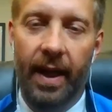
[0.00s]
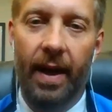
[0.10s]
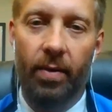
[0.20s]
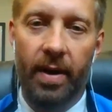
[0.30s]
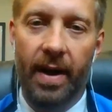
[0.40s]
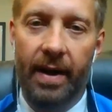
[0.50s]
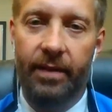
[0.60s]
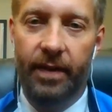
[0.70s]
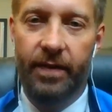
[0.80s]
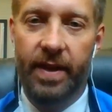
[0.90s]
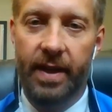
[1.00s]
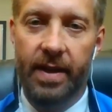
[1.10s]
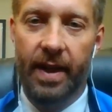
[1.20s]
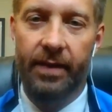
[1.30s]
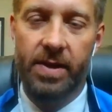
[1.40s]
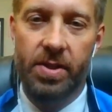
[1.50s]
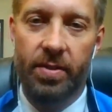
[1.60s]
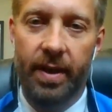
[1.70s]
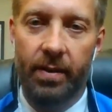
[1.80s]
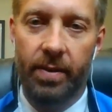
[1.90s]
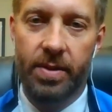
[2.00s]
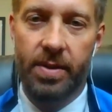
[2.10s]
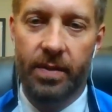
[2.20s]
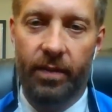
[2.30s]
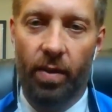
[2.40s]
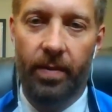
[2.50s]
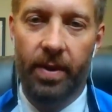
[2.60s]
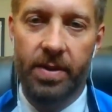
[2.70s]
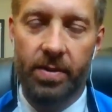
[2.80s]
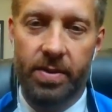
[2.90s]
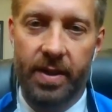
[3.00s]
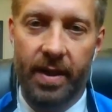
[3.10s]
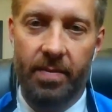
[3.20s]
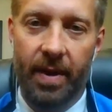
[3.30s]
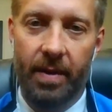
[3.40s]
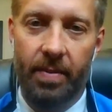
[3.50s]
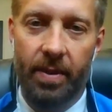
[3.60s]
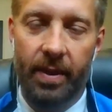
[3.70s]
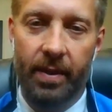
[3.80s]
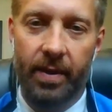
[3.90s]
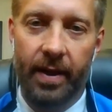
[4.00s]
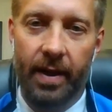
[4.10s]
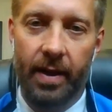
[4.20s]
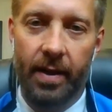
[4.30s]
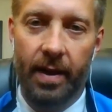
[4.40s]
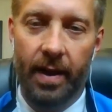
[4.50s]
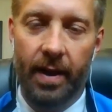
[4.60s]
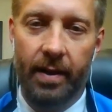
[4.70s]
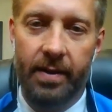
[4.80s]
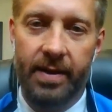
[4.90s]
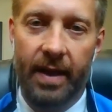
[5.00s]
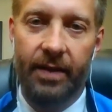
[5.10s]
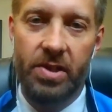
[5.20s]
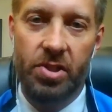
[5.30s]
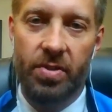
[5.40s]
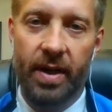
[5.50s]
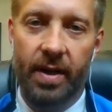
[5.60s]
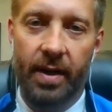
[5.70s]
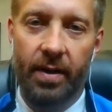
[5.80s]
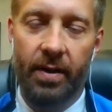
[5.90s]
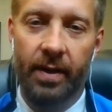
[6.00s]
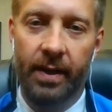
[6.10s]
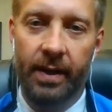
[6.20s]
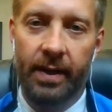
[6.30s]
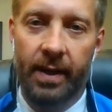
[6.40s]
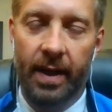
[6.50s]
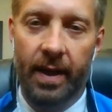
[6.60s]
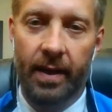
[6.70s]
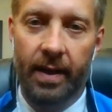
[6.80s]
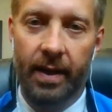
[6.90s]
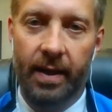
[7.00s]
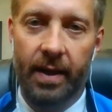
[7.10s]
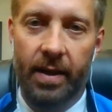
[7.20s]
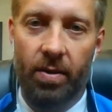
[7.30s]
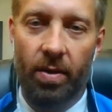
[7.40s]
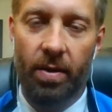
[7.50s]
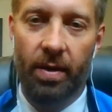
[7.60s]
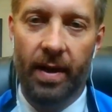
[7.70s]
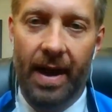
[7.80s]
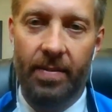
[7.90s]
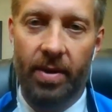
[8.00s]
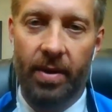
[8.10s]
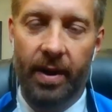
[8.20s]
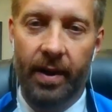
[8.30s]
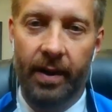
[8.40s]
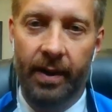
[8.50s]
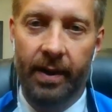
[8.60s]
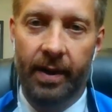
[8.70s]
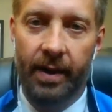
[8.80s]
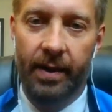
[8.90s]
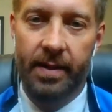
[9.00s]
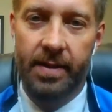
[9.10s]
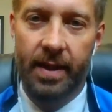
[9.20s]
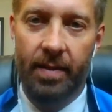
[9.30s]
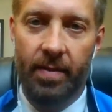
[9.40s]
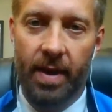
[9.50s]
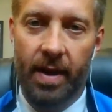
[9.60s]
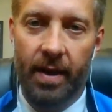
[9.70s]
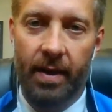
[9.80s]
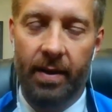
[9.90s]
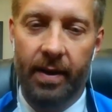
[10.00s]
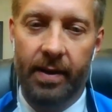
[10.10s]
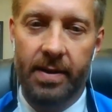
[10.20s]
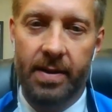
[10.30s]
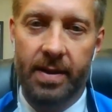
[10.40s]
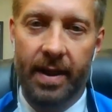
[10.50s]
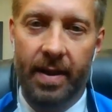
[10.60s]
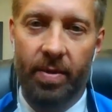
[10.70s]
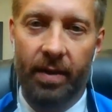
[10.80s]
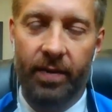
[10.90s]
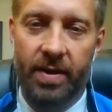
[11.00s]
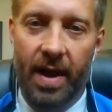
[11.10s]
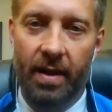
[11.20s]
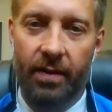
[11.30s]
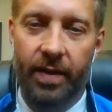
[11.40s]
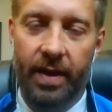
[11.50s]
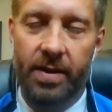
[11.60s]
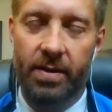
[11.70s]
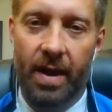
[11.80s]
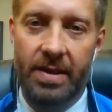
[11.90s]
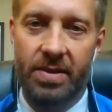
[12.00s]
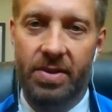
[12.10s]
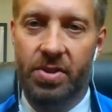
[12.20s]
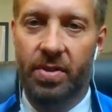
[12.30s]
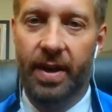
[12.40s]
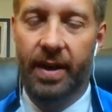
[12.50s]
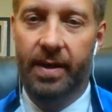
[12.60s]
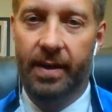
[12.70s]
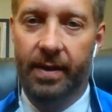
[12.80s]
Yeah, we're at 915 Davis Street, which is the former Associated Bank building, right on Davis Street here, kind of kitty corner to the library, in the same area as Sandy Breck Photography, across the street,